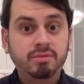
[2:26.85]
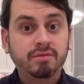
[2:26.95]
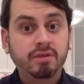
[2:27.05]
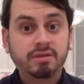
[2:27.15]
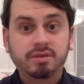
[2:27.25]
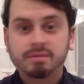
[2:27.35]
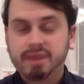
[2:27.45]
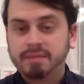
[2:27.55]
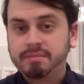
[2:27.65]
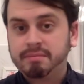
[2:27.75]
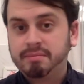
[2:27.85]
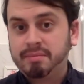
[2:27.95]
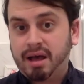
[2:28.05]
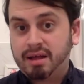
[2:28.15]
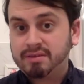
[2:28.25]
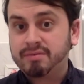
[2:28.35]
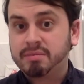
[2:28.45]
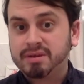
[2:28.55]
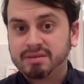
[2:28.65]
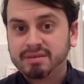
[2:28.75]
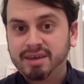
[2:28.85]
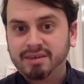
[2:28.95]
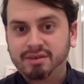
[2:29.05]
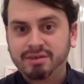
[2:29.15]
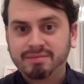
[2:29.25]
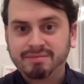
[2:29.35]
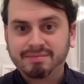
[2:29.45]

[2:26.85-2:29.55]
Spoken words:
on to the main part of the presentation.